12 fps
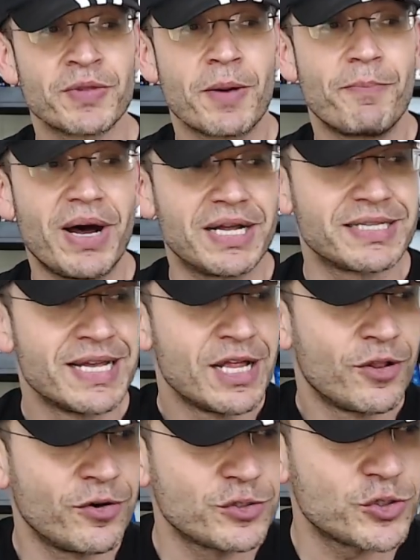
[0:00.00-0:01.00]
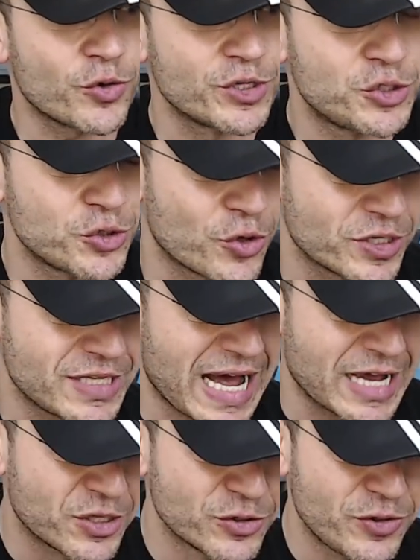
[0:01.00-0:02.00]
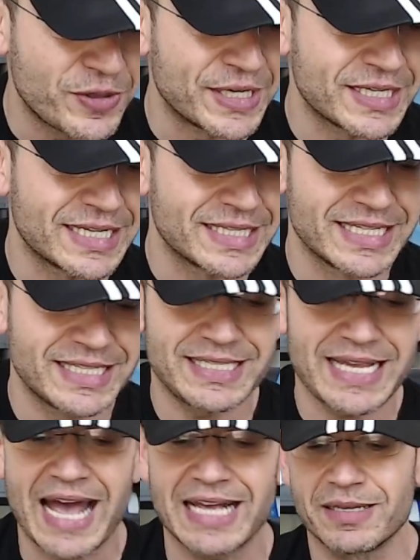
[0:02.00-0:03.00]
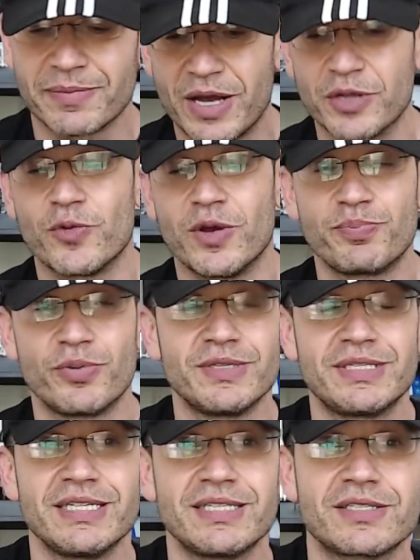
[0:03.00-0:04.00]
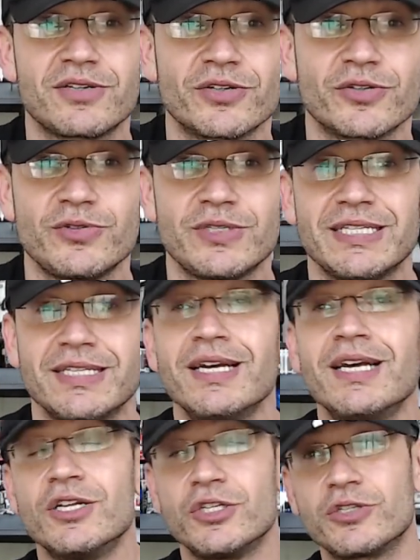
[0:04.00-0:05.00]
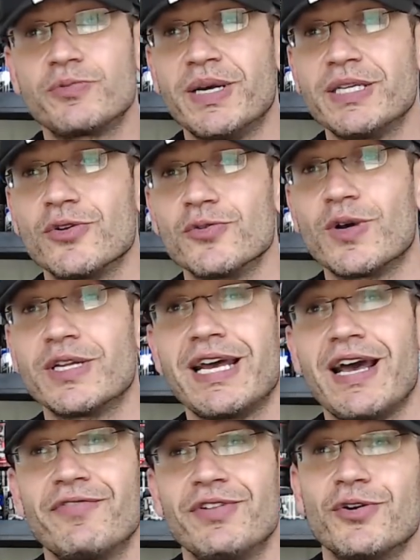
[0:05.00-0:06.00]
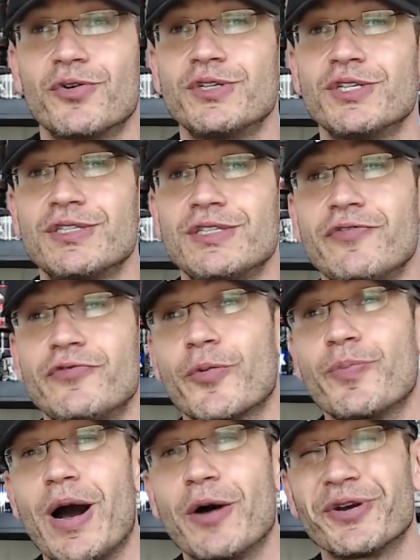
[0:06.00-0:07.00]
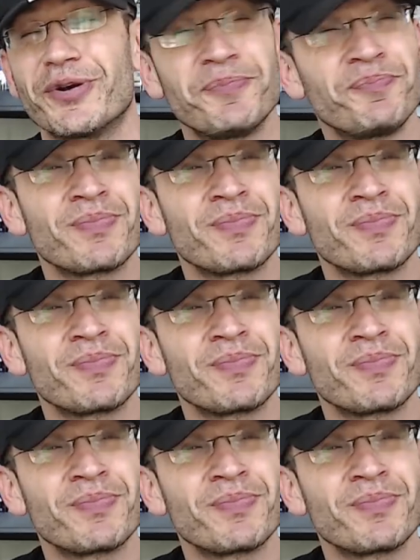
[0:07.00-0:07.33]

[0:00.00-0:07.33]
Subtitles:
But long story short, I do think that this has about 1.6 carnosine, just based on what they have in the original C4 powder.